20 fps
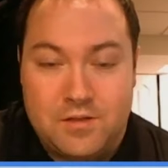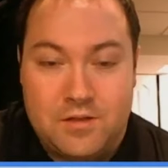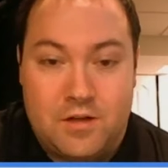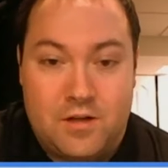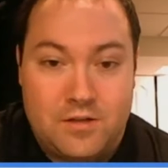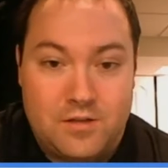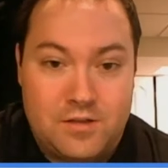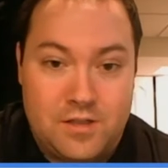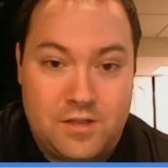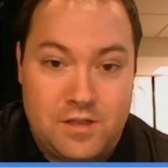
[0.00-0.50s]

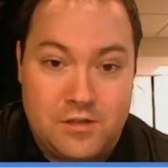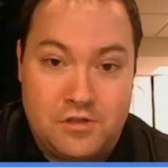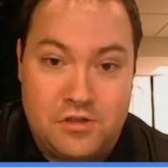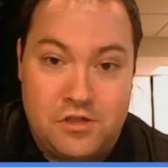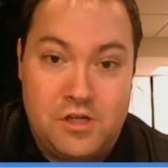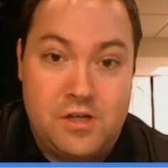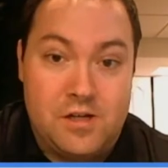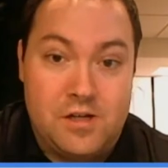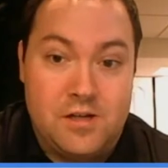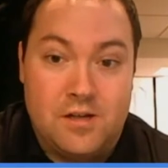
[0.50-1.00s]
all
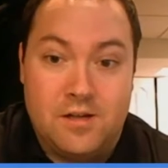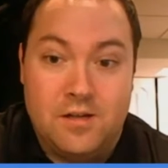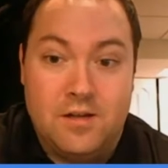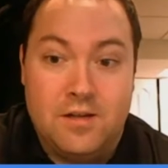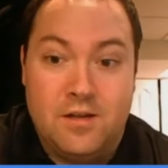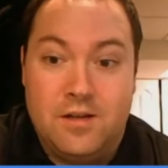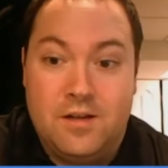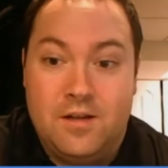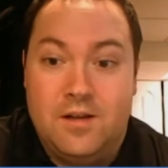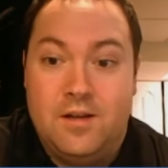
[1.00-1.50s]
CG
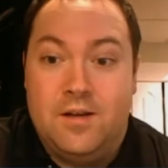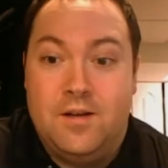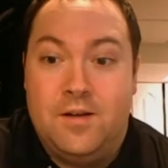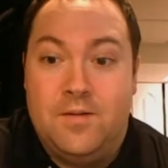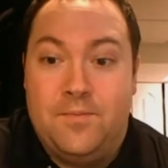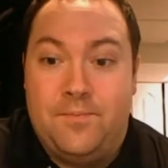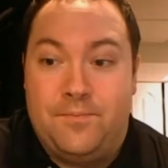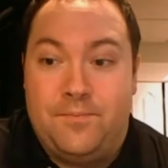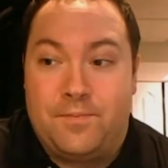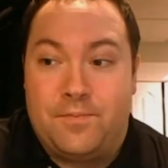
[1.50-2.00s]

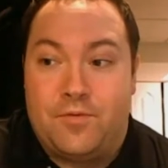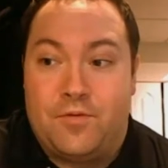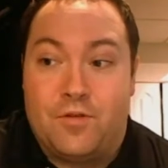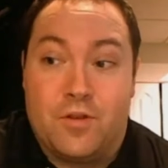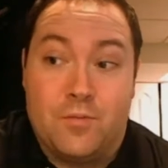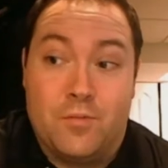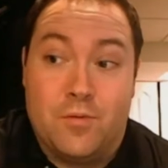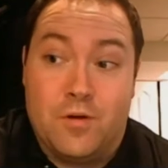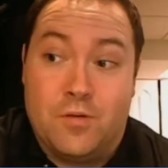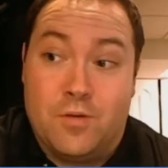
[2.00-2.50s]
for
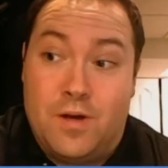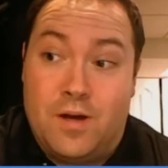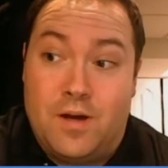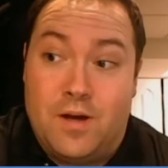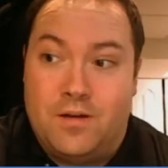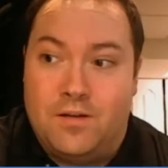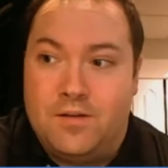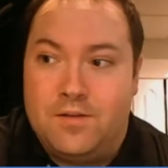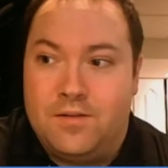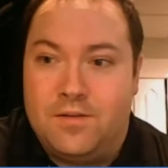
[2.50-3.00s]
the
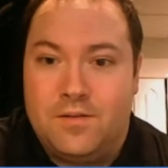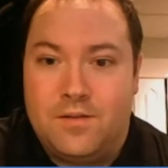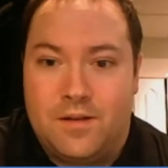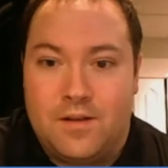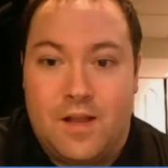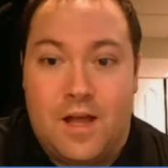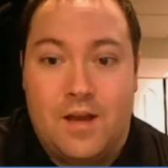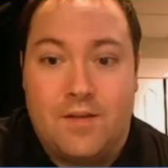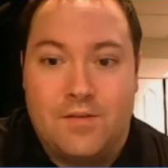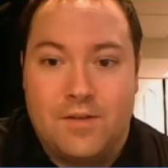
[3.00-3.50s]
well, a
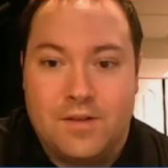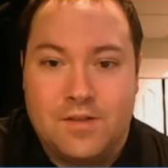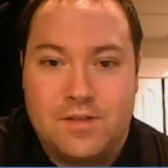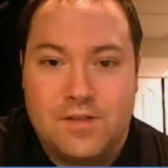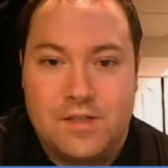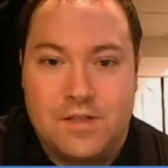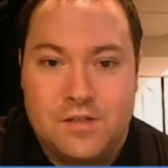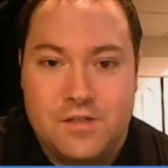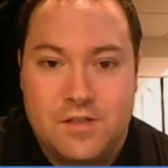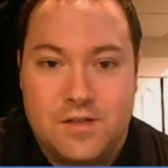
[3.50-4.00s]
lot of it in
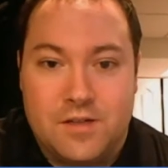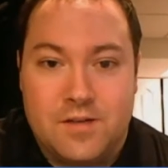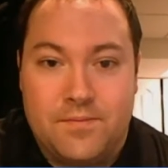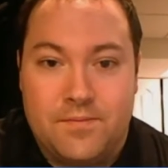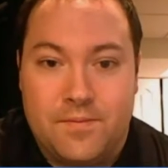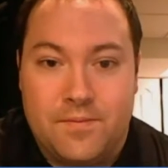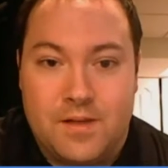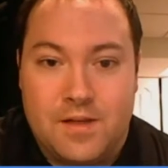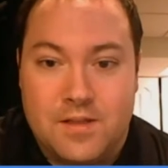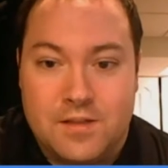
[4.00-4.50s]
CG,
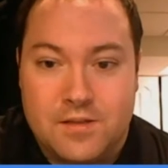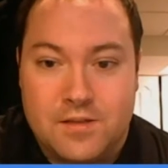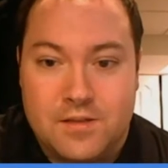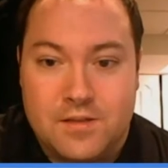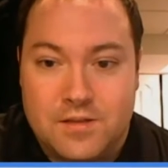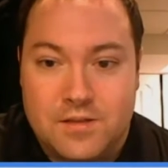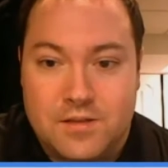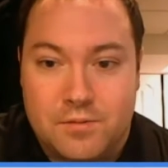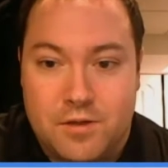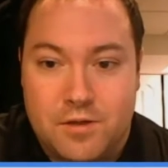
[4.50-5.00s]

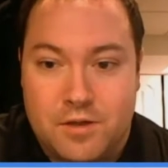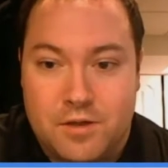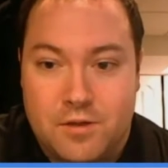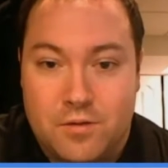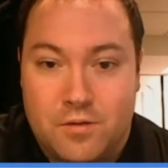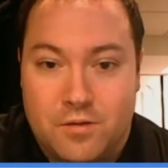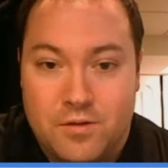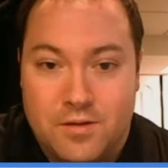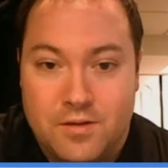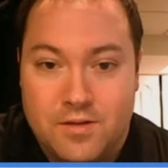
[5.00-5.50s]
it's pretty
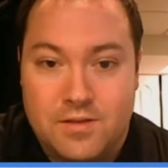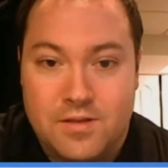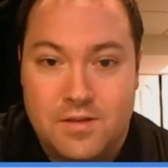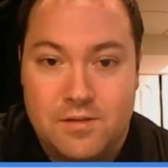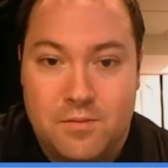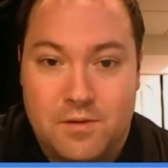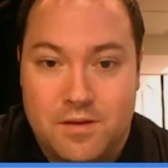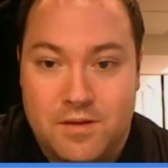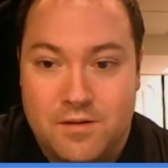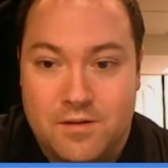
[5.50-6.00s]
cool to see
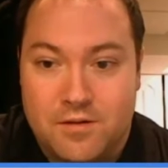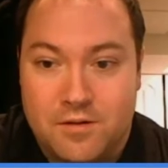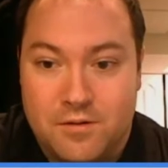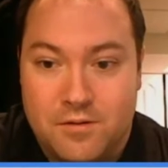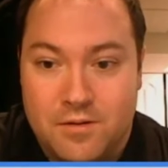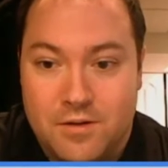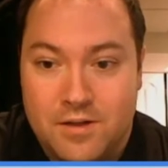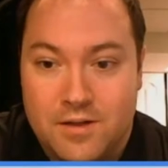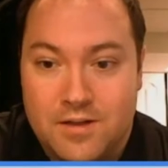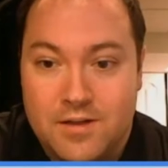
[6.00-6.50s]
what they're
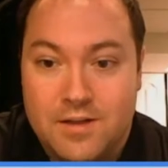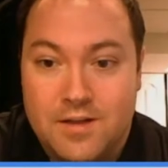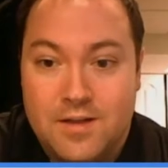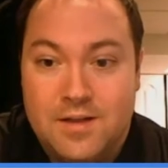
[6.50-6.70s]
doing